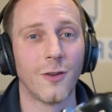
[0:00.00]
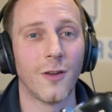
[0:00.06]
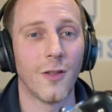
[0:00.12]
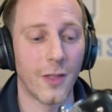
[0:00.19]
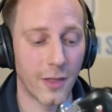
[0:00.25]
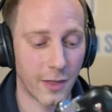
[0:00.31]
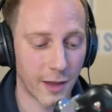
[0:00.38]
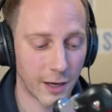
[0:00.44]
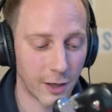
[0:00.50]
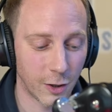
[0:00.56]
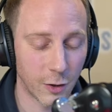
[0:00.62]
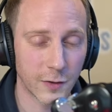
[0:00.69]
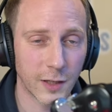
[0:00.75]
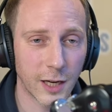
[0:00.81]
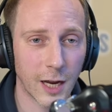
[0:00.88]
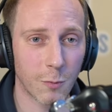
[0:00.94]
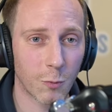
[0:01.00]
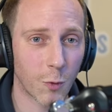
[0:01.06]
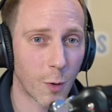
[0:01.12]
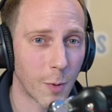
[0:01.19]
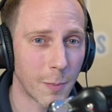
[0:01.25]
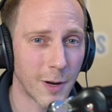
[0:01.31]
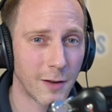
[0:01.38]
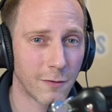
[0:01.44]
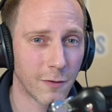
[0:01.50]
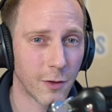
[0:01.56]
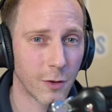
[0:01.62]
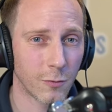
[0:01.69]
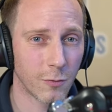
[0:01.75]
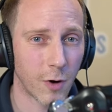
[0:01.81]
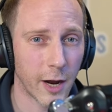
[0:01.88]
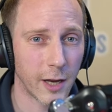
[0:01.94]
they're using it probably for the
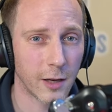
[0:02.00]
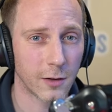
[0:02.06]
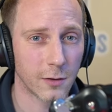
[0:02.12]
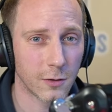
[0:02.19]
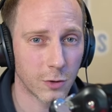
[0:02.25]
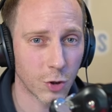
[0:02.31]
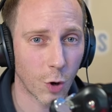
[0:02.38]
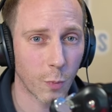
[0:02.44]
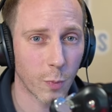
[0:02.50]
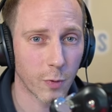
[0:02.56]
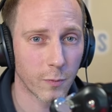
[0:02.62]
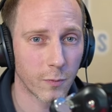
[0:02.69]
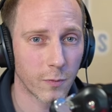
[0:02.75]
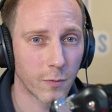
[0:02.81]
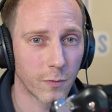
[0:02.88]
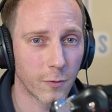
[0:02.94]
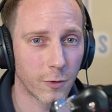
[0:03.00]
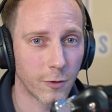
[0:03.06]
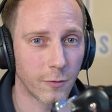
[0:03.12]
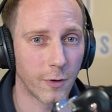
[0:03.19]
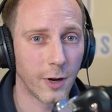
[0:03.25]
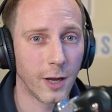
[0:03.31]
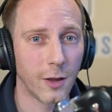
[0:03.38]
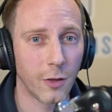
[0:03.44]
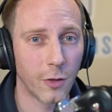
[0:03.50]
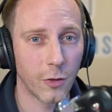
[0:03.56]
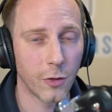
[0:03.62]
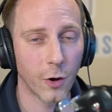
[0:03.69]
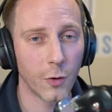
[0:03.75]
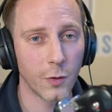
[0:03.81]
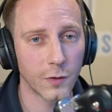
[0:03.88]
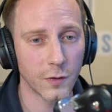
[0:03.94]
right job. Right?
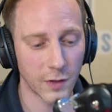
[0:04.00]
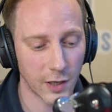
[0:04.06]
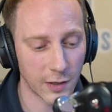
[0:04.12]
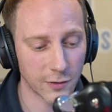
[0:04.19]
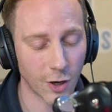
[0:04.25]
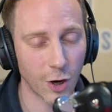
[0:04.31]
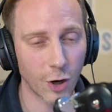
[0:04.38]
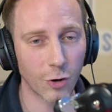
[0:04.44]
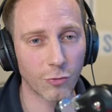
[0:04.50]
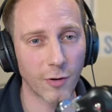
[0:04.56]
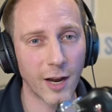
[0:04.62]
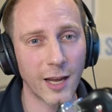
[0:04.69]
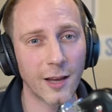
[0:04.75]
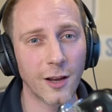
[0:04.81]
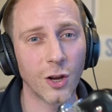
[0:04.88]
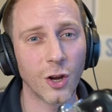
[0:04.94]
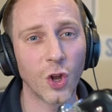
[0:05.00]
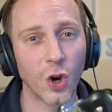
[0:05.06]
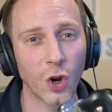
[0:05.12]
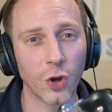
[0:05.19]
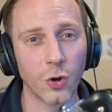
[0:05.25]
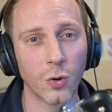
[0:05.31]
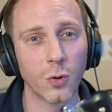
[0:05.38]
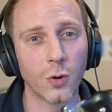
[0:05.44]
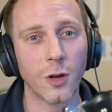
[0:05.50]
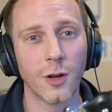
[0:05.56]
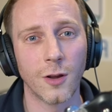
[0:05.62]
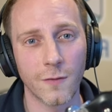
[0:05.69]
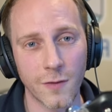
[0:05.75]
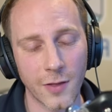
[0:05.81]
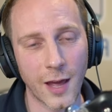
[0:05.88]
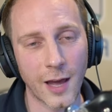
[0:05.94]
Those things are great at glue
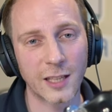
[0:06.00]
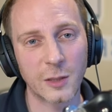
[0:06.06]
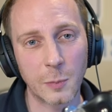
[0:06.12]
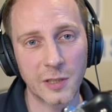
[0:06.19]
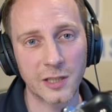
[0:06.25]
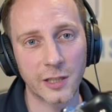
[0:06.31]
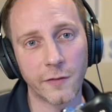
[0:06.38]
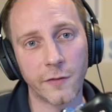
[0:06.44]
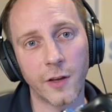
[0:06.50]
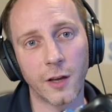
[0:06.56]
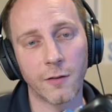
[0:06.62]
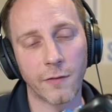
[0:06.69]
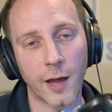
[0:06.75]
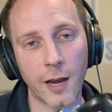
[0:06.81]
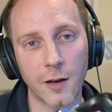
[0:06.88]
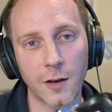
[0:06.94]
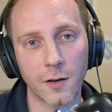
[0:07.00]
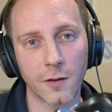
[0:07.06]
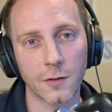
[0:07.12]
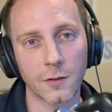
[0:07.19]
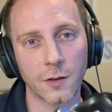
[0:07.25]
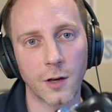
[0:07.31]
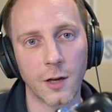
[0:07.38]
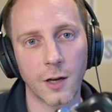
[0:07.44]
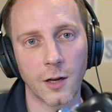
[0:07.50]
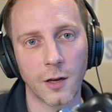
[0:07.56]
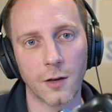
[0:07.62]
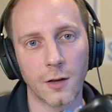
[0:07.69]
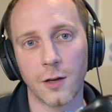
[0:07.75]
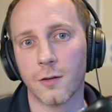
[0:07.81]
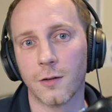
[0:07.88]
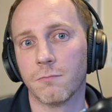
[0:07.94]
for that specific vendor's
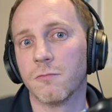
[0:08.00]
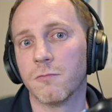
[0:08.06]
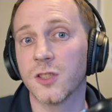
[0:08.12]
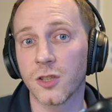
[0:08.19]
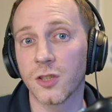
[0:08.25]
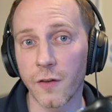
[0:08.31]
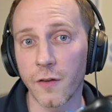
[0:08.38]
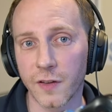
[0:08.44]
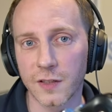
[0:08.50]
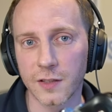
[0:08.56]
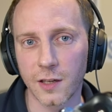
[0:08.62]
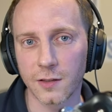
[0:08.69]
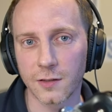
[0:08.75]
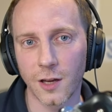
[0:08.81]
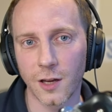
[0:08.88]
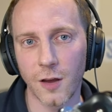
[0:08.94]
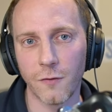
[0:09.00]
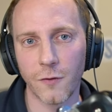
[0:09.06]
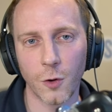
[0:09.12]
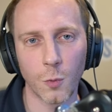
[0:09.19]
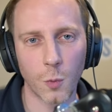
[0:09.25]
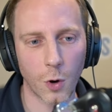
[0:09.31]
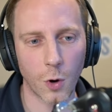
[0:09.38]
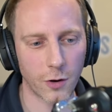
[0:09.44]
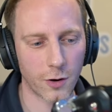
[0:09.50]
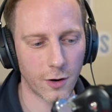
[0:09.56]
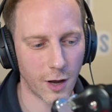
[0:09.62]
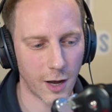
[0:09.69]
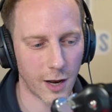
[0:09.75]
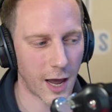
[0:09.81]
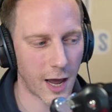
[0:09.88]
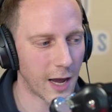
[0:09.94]
services. If you want
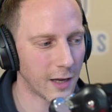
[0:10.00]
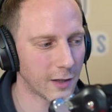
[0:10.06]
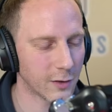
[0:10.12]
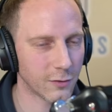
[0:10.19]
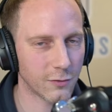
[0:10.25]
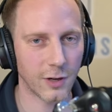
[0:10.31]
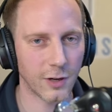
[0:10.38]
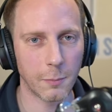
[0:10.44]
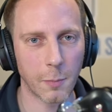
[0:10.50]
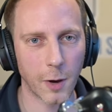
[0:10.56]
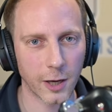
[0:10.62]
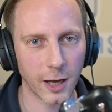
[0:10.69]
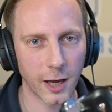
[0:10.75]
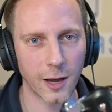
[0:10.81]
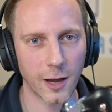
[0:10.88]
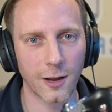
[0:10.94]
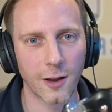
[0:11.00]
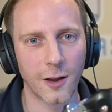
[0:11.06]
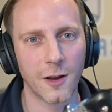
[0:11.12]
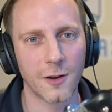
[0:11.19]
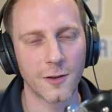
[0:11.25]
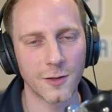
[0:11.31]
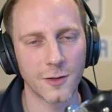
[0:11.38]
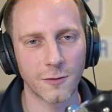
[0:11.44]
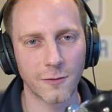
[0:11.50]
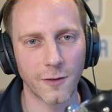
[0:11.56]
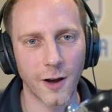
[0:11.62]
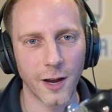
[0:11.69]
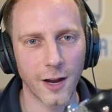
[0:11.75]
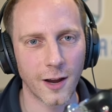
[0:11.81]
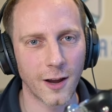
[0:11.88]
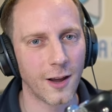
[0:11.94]
an S3 bucket to
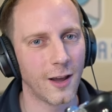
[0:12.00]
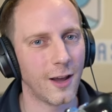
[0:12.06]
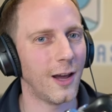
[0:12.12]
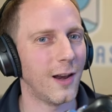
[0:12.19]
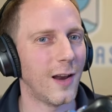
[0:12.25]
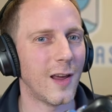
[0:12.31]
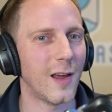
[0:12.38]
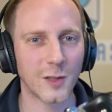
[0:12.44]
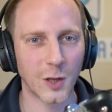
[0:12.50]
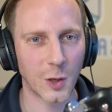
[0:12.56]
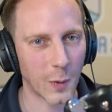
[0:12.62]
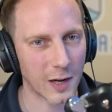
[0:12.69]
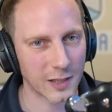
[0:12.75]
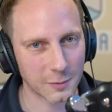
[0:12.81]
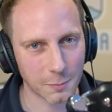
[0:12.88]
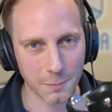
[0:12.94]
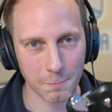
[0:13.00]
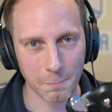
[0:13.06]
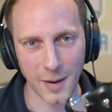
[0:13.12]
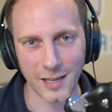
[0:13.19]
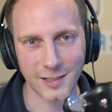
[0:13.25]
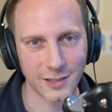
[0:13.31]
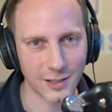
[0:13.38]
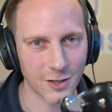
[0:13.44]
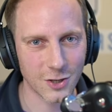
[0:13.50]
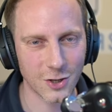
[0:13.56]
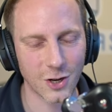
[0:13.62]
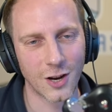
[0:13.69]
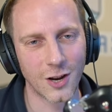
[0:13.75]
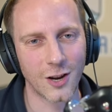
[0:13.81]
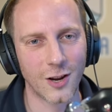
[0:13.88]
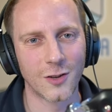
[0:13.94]
fire an SQS message
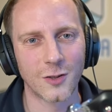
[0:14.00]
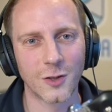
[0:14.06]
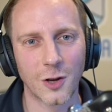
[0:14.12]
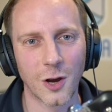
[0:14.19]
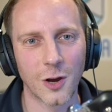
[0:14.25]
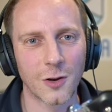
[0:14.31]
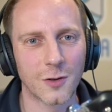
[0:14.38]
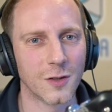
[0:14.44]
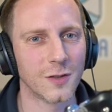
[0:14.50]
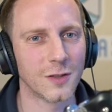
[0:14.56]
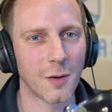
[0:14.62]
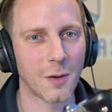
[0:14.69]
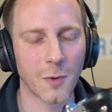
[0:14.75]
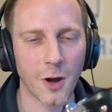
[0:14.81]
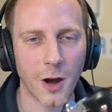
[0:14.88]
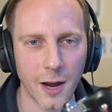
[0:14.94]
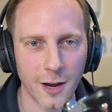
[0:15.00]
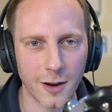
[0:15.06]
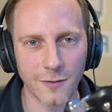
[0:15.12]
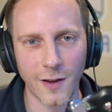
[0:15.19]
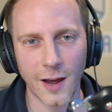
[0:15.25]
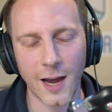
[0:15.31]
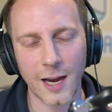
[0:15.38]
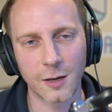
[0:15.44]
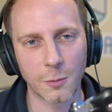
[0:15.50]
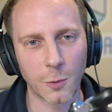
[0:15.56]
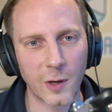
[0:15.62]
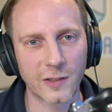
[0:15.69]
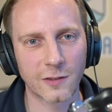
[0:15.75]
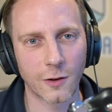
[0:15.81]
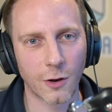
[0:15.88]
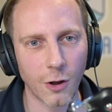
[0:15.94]
to go to some kind of
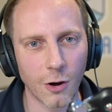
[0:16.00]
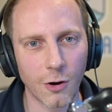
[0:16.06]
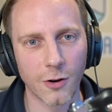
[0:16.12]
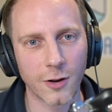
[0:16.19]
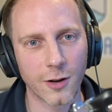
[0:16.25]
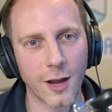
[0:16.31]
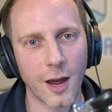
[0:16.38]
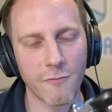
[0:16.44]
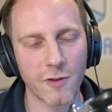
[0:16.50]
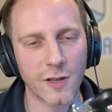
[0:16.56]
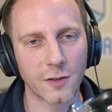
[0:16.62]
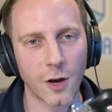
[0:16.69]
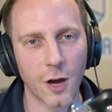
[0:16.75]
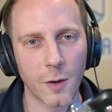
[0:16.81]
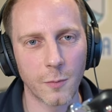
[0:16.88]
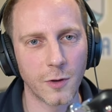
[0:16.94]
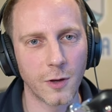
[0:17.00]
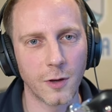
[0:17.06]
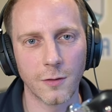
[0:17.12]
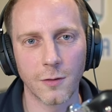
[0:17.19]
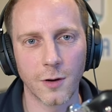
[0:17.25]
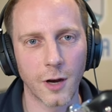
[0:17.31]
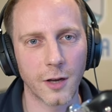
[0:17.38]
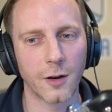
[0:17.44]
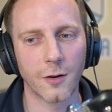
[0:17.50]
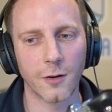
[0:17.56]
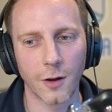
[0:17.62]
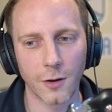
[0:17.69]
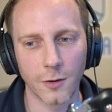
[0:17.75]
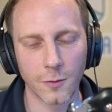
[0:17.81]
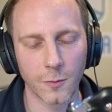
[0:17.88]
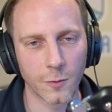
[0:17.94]
AWS log every time you, I don't
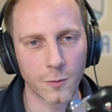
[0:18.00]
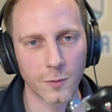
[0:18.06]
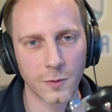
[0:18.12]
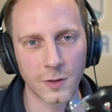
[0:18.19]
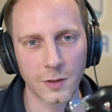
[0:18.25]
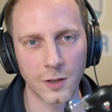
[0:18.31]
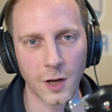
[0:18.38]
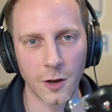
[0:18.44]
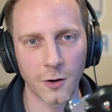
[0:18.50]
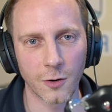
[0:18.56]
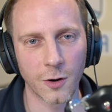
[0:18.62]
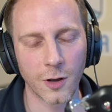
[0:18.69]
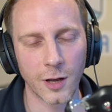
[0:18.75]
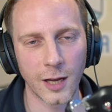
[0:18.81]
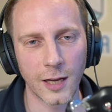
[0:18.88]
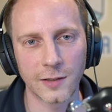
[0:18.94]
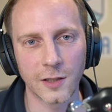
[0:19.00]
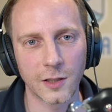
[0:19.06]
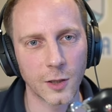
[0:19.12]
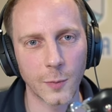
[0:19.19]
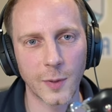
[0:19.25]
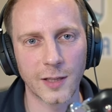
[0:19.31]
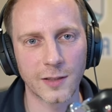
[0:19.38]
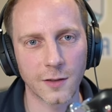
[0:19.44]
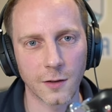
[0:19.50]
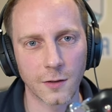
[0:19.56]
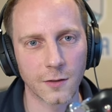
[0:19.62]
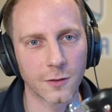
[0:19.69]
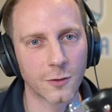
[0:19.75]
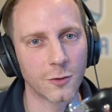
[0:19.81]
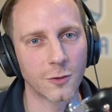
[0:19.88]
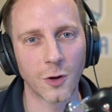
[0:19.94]
know, turn on an EC2
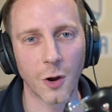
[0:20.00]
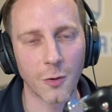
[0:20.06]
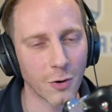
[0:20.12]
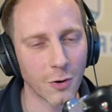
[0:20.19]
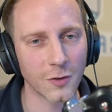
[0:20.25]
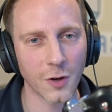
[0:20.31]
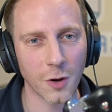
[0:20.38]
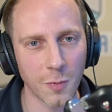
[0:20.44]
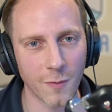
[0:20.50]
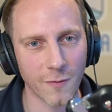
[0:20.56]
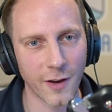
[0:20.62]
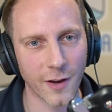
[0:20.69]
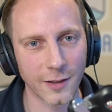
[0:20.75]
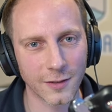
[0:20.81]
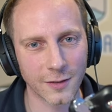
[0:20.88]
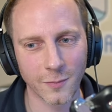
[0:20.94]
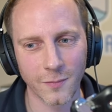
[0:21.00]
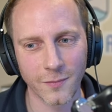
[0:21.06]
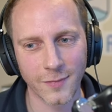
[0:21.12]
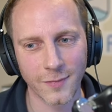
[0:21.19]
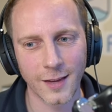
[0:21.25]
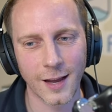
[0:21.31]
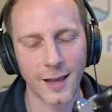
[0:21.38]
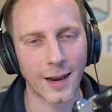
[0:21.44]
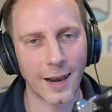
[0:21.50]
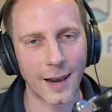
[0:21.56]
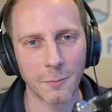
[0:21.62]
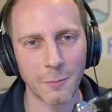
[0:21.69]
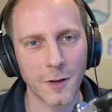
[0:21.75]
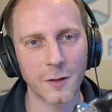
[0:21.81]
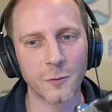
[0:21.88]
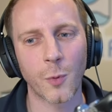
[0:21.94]
instance. Don't use OpenFaaS.
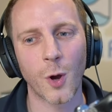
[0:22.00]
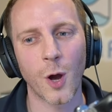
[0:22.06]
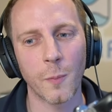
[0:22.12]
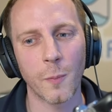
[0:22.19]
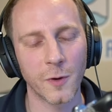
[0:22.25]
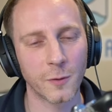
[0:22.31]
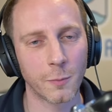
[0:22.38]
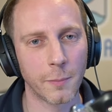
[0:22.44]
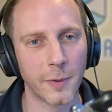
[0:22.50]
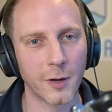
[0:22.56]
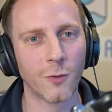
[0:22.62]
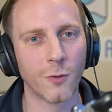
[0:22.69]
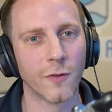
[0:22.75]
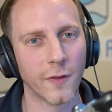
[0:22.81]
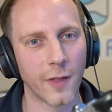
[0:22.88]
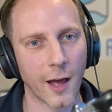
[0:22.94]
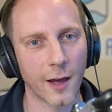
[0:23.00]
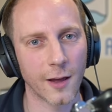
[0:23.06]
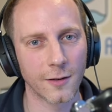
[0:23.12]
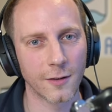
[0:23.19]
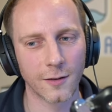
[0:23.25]
Lambda is purpose built for that.